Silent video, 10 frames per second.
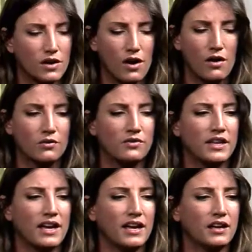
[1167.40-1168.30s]

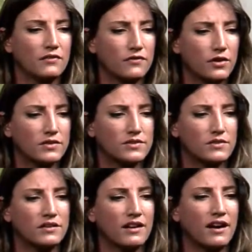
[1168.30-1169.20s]
only for
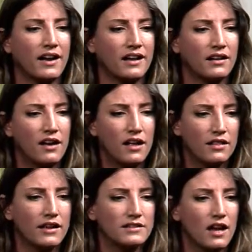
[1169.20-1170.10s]
tonight.
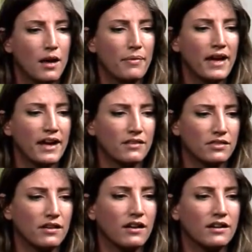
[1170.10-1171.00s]
Let's paint
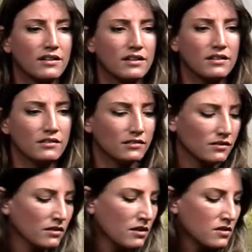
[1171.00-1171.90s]
the
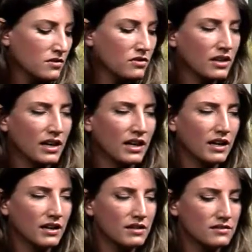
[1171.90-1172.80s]

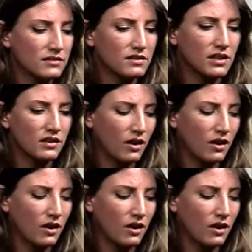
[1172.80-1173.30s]
streets in